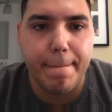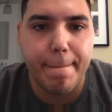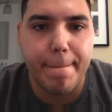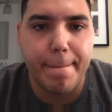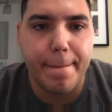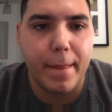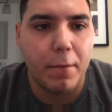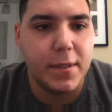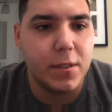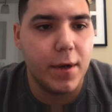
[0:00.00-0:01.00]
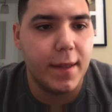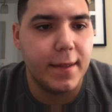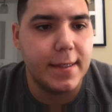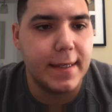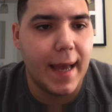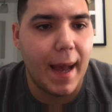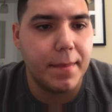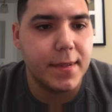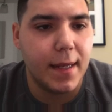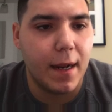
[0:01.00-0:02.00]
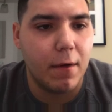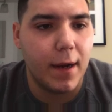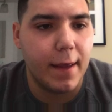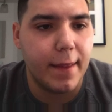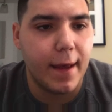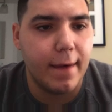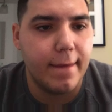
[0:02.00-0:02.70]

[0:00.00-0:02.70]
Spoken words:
We still get these gaps, and I don't like that.